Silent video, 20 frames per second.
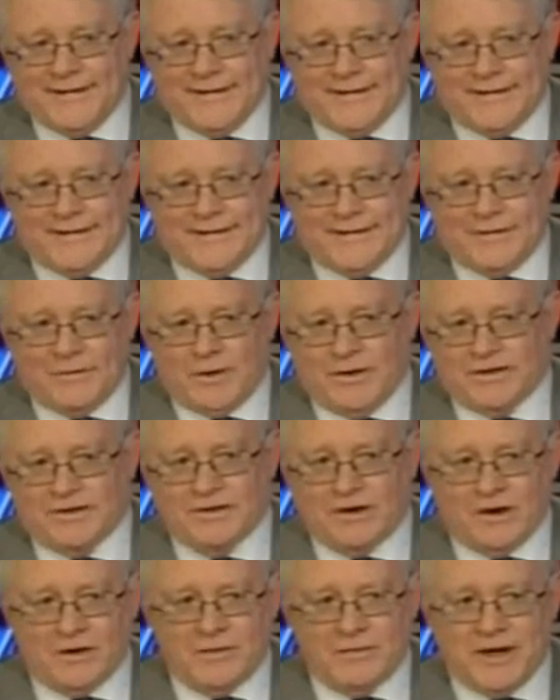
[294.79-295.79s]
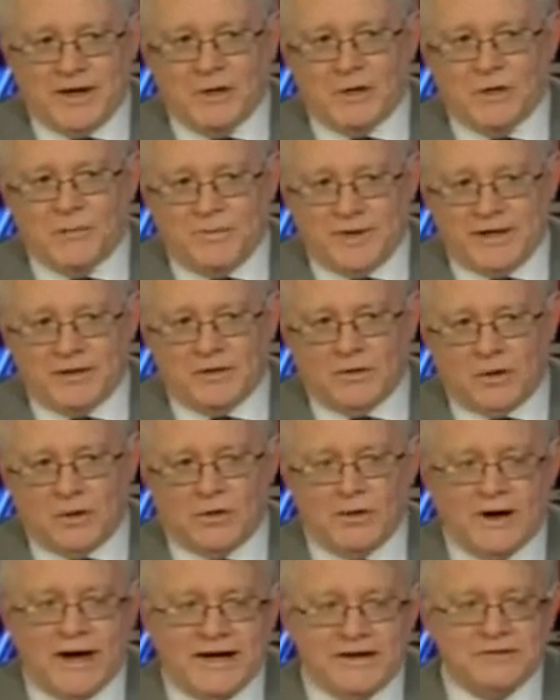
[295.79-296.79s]
while the dollar may go a bit
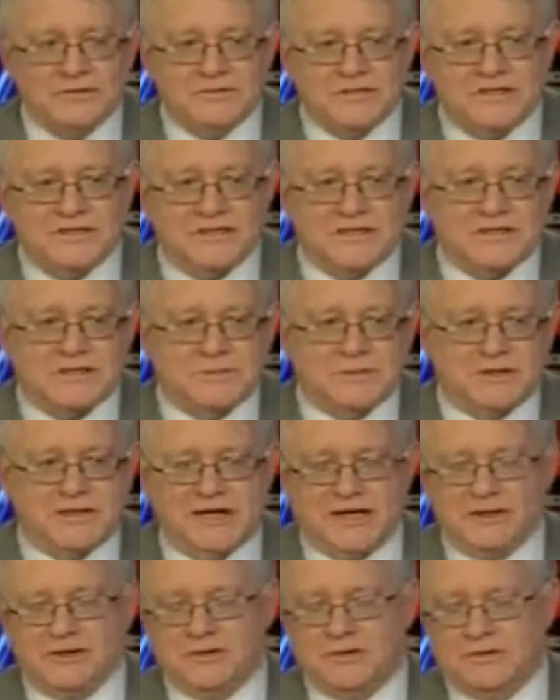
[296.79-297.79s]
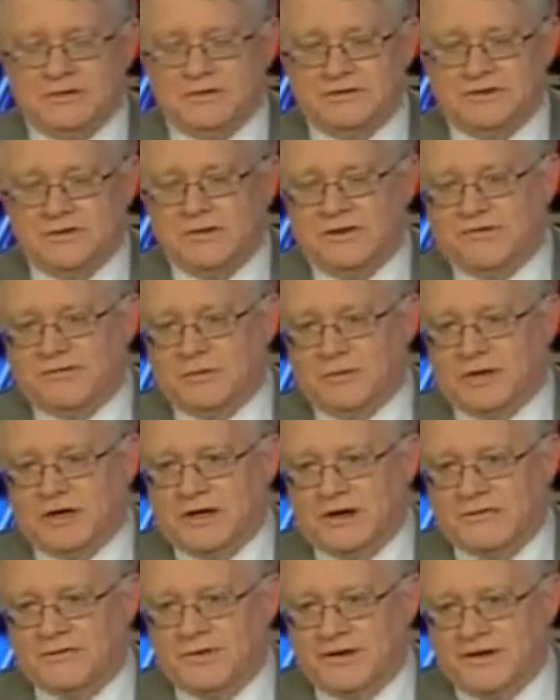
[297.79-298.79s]
lower, I do see some potential, certainly for
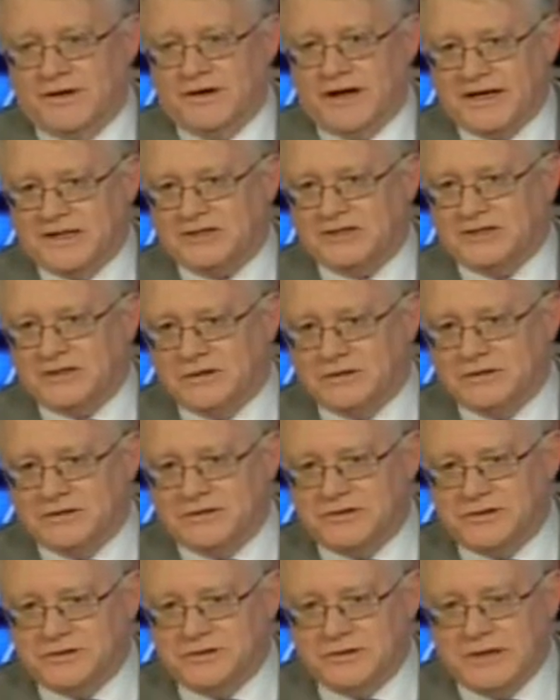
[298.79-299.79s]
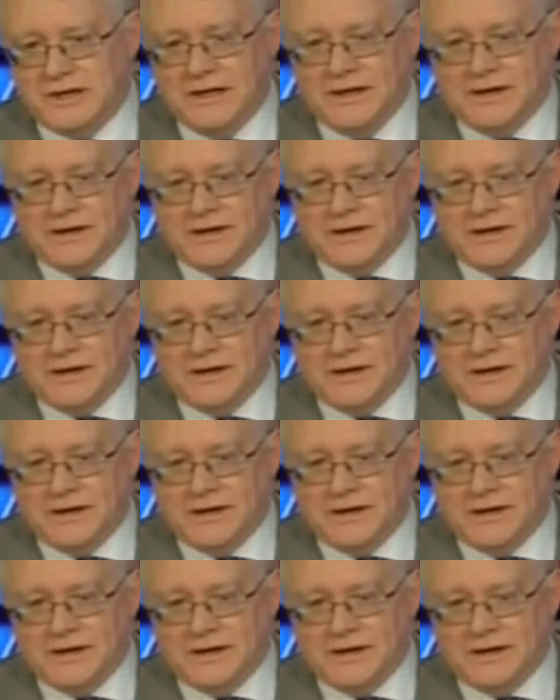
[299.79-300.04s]
recovery in the next year or two.